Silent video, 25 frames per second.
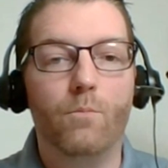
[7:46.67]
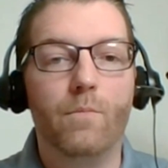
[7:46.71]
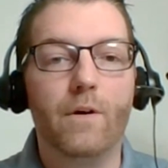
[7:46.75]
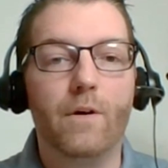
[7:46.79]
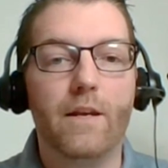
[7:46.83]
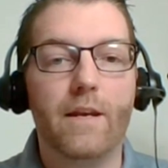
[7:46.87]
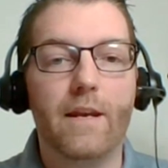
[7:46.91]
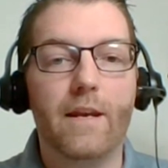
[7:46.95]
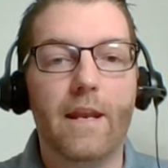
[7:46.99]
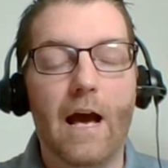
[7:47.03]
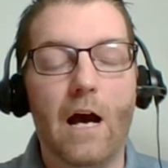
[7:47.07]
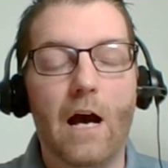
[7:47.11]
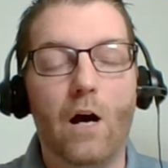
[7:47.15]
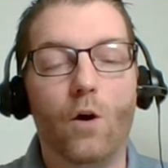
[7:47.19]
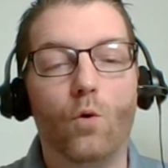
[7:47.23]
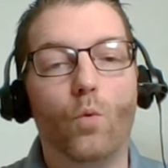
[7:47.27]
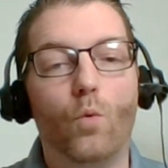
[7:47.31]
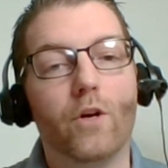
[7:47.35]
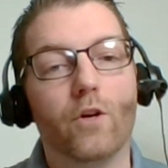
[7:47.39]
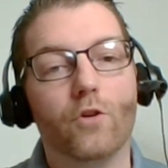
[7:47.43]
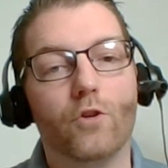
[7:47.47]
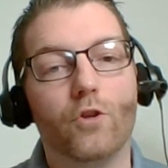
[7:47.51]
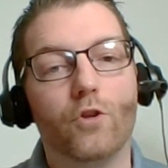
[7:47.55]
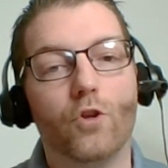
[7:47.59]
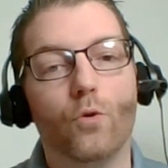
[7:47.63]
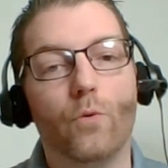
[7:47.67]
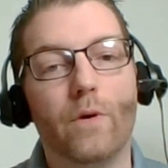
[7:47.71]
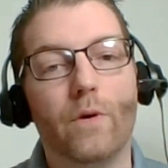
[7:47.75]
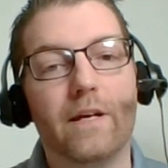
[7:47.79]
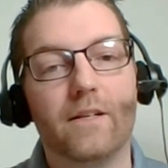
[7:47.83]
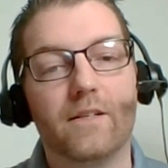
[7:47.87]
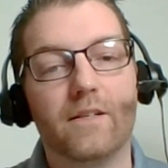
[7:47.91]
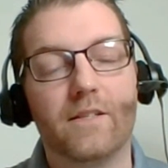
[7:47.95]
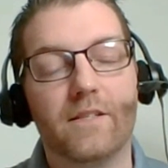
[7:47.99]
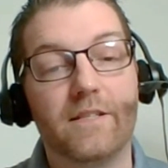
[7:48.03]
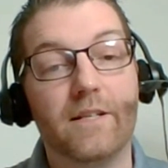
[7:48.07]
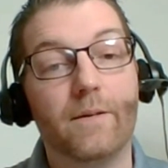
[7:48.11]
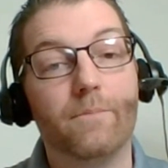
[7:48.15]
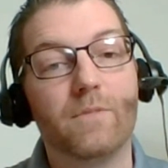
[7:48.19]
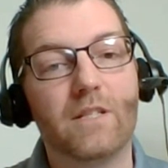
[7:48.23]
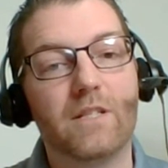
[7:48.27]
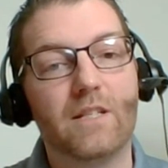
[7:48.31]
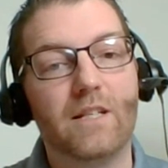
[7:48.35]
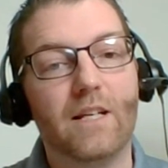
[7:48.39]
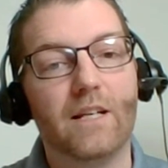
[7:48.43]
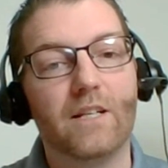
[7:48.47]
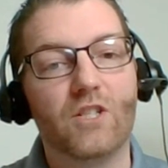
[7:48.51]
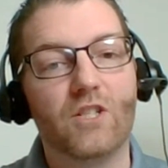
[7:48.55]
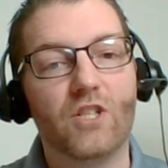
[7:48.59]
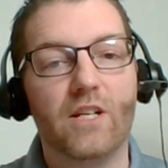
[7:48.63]
but now we are doing
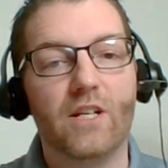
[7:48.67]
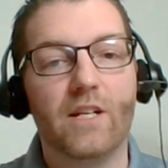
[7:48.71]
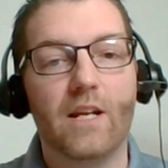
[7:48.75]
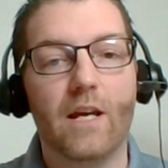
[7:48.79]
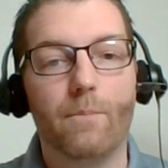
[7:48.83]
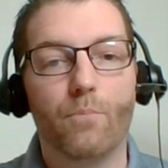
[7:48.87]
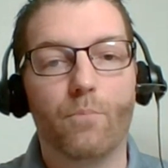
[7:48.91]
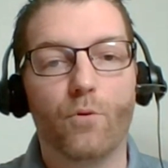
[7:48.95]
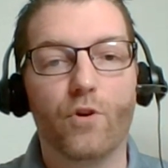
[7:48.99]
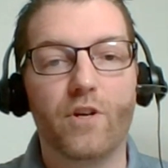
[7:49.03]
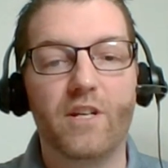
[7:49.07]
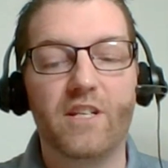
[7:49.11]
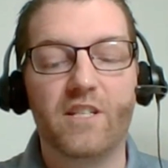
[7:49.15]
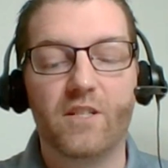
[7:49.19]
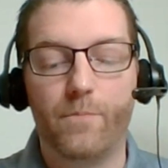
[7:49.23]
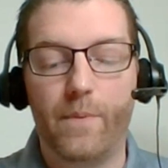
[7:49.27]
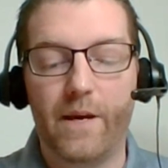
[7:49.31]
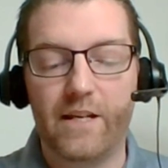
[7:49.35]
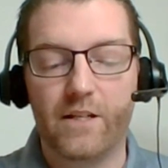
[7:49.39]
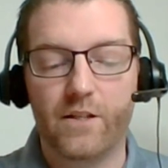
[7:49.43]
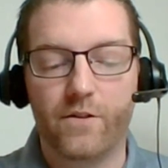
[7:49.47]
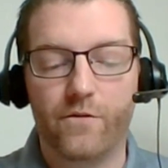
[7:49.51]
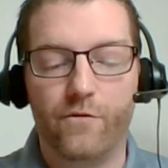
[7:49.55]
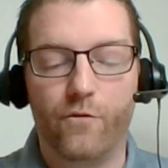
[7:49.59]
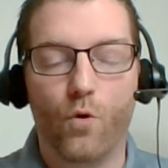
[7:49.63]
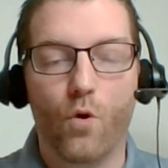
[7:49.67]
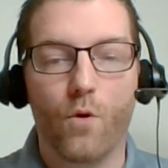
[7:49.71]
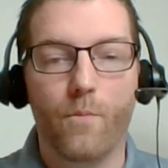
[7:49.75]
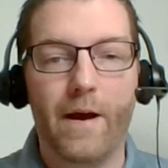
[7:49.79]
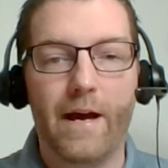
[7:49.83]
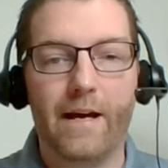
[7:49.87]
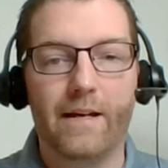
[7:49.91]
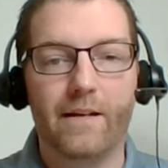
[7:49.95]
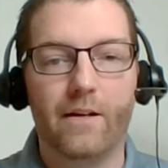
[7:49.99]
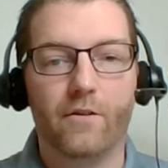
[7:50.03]
SimStitch in a pre-spaced format.